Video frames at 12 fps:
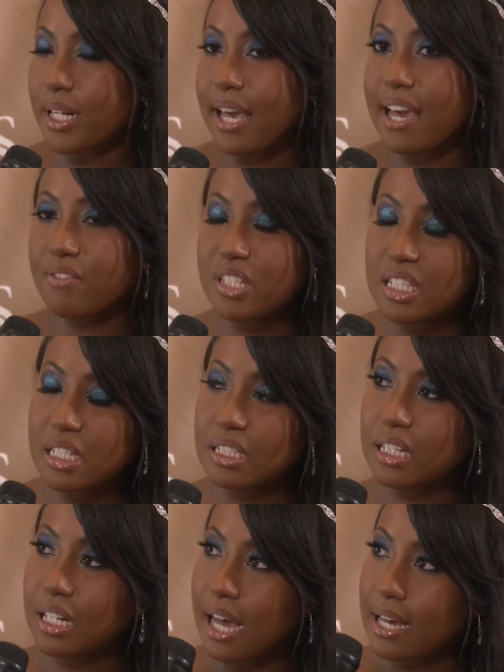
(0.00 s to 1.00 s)
with every
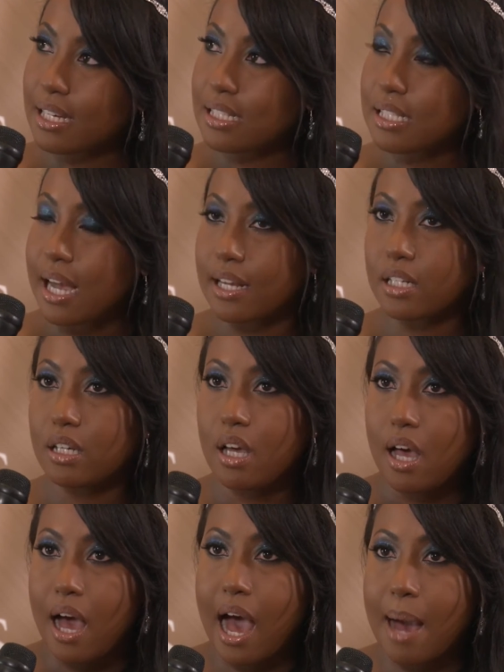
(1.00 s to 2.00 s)
single client, and
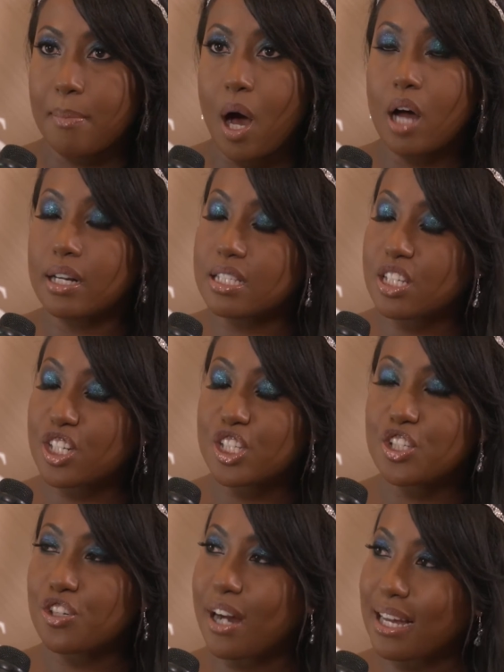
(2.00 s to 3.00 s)
I'm honestly
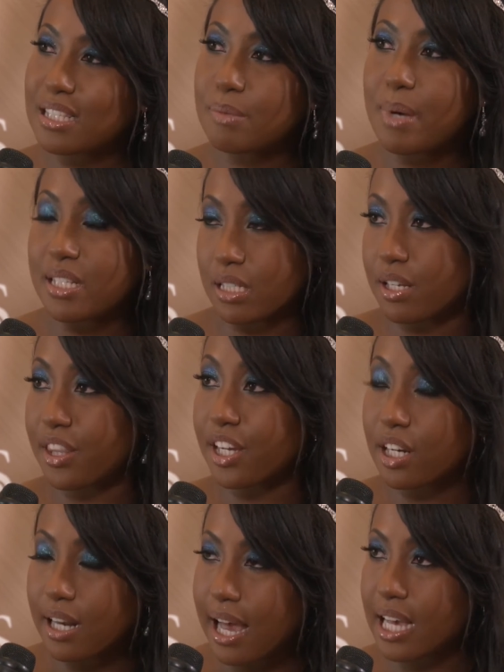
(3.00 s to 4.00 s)
just trying to better
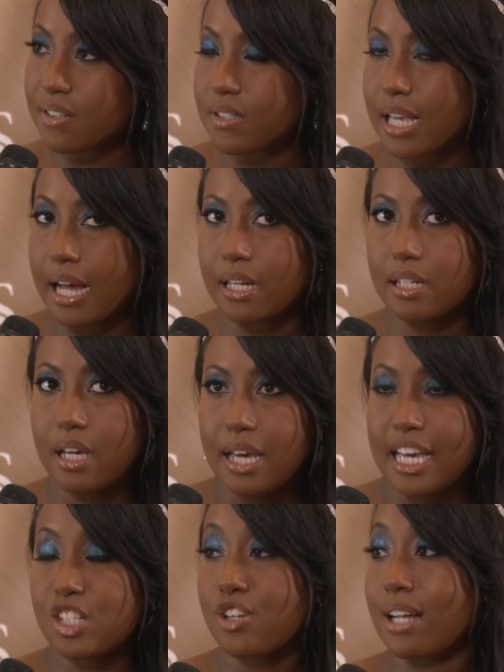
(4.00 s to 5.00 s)
their lives, and
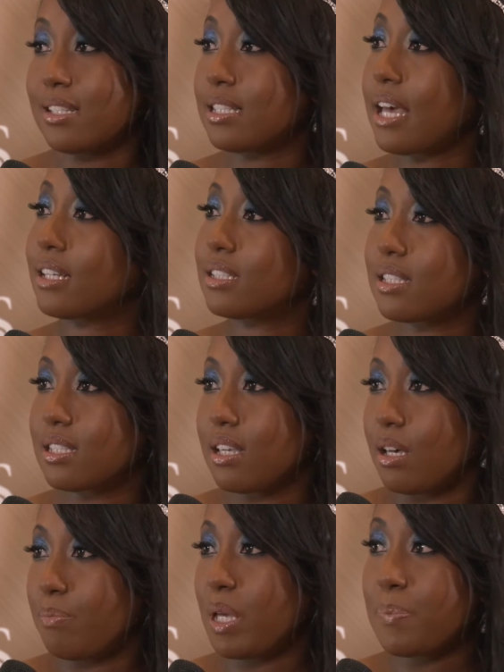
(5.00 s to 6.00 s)
it transcends.
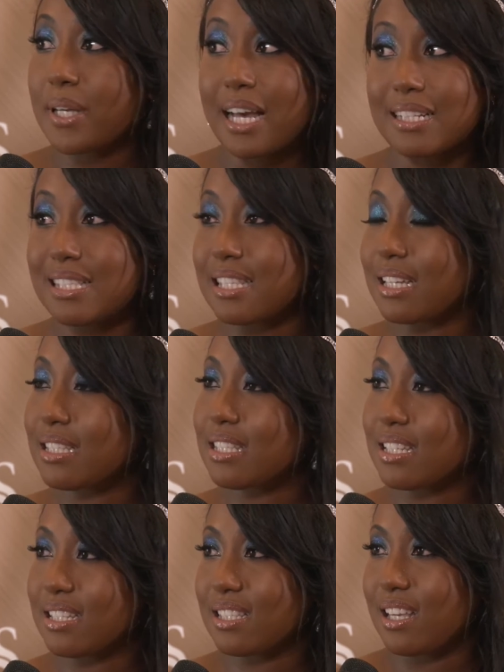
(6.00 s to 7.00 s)
People can sense
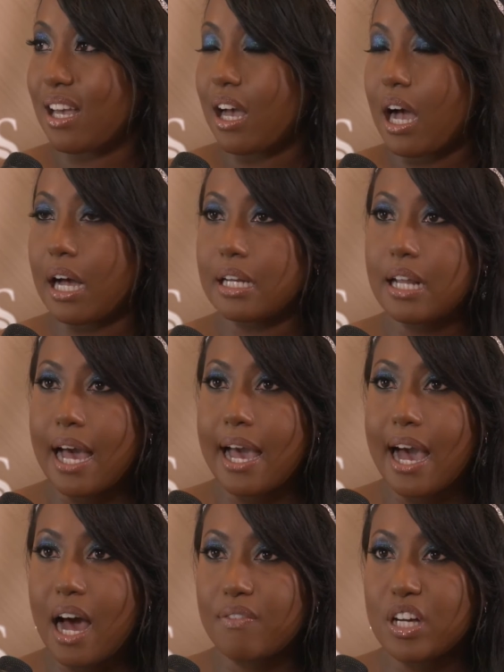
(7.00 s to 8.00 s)
it. And I
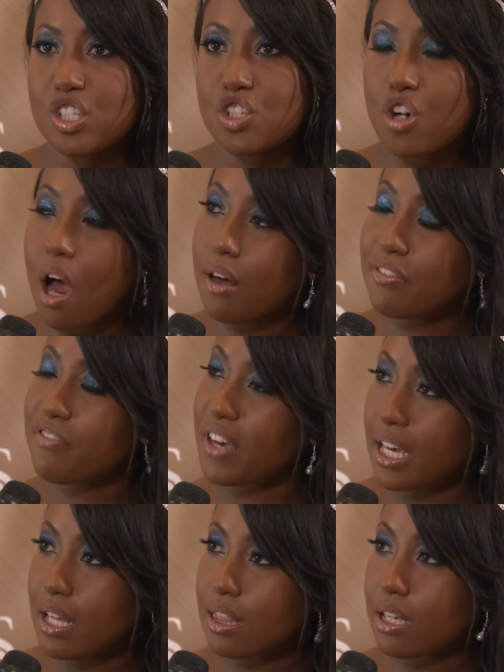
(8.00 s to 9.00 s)
have a strong
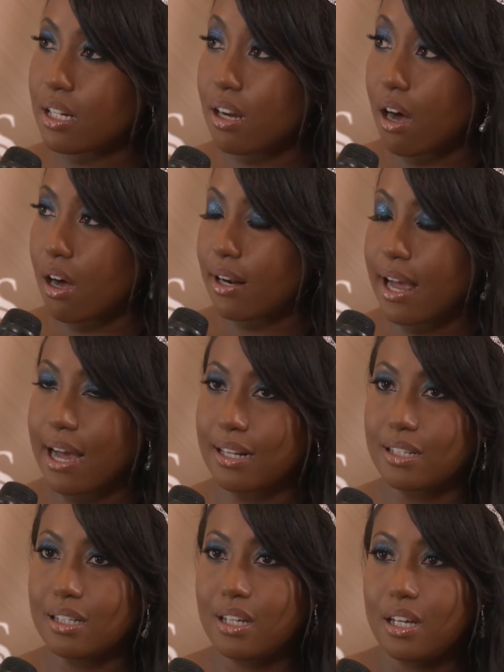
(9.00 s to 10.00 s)
faith in God,
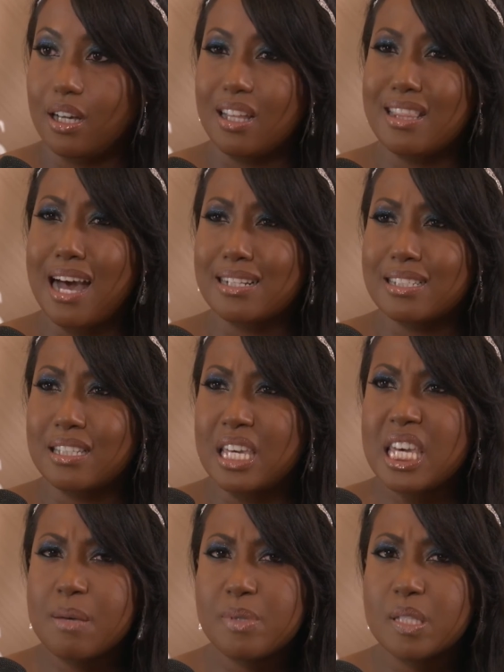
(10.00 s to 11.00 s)
and that
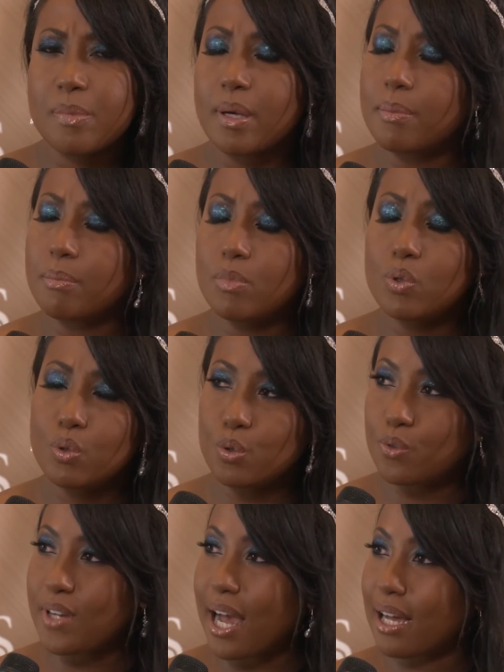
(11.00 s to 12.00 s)
keeps me
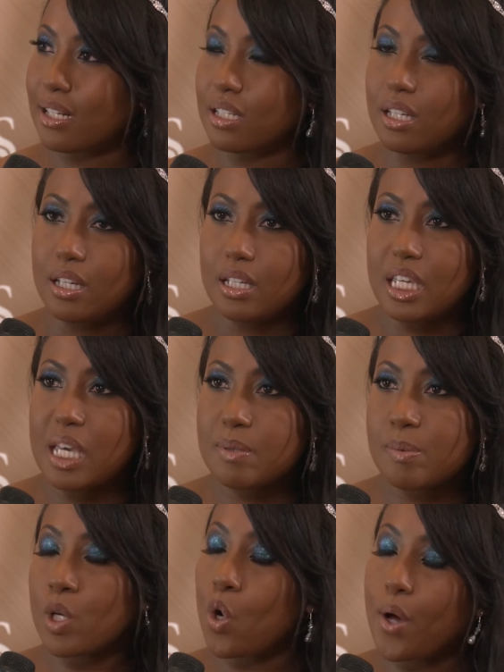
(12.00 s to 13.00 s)
moved and
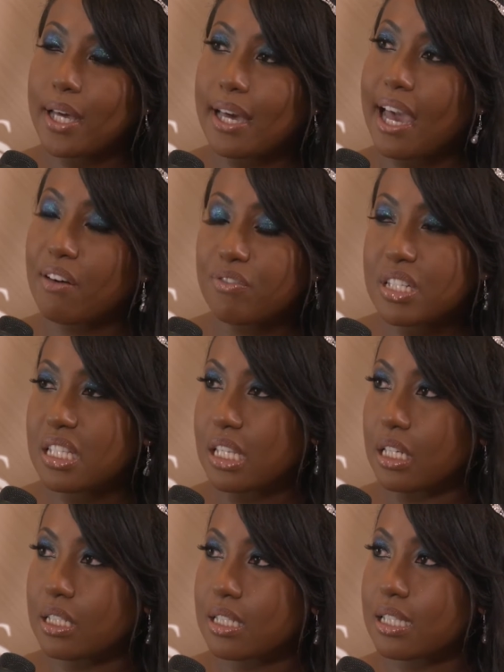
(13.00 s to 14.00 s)
keeps me going every
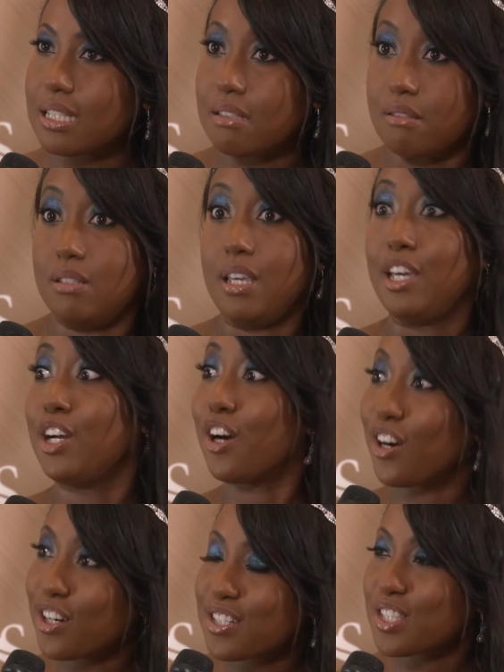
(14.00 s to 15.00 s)
single
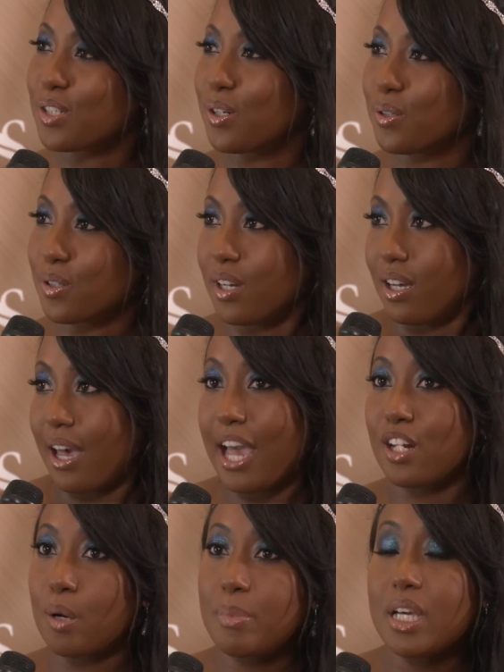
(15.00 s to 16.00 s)
year to
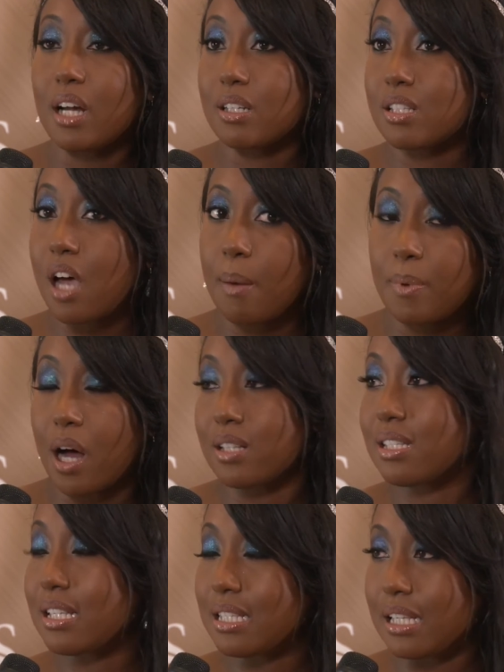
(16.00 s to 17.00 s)
end up being on the top
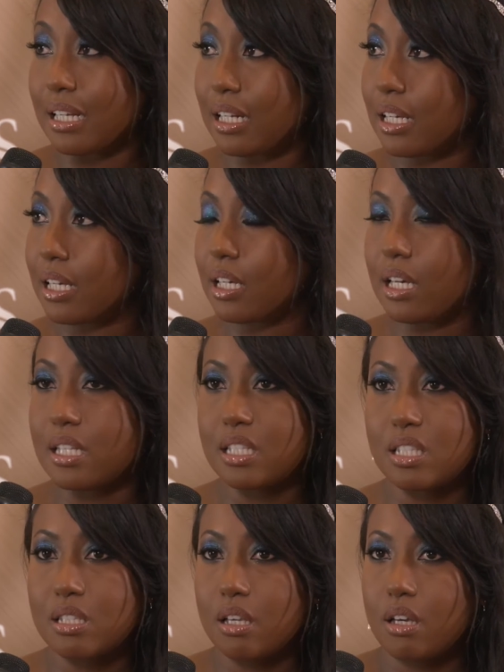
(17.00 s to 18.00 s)
consistently.
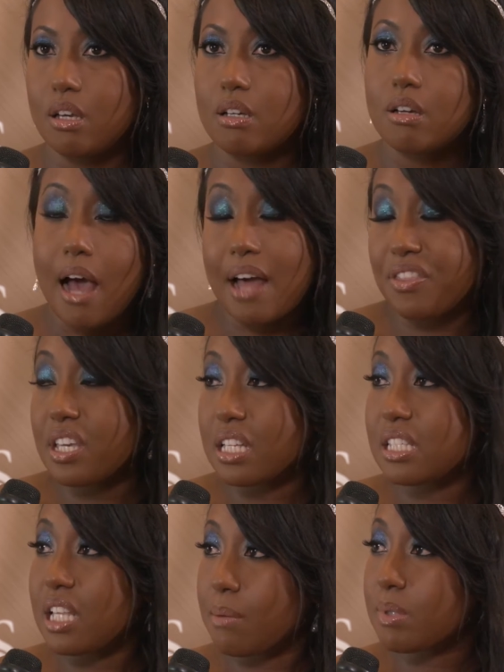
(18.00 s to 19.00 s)
I think
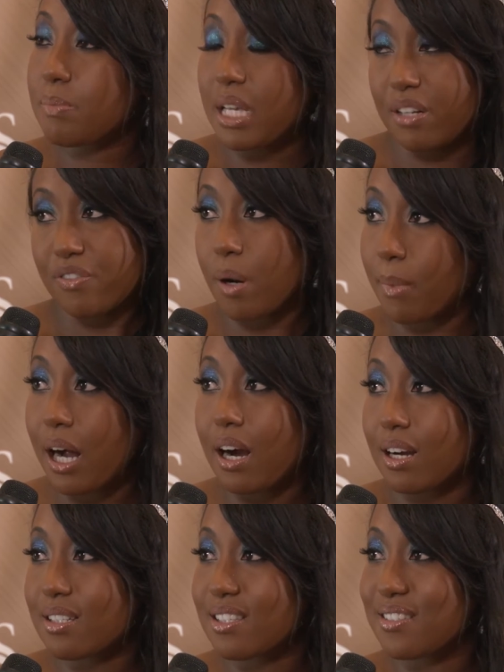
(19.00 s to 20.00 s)
it stems mainly from my
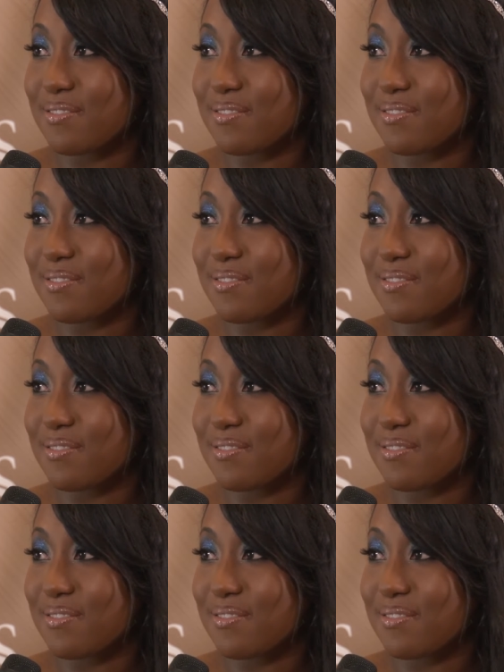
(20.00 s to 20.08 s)
heart.